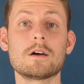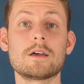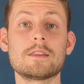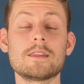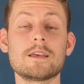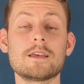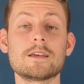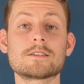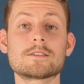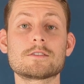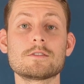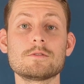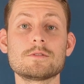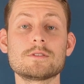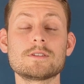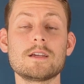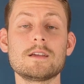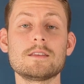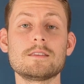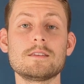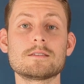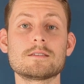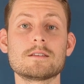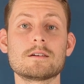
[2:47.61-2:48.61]
and they
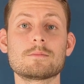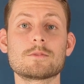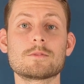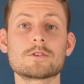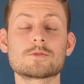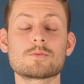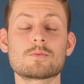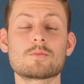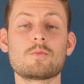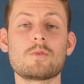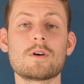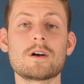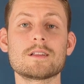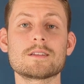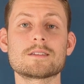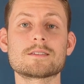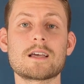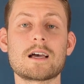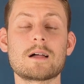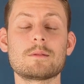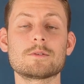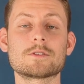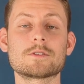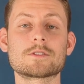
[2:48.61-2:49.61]
associate these numbers with
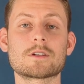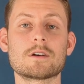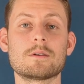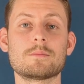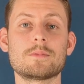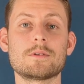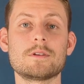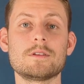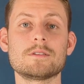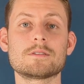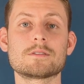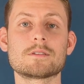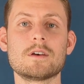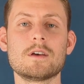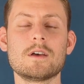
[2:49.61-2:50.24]
well-established companies.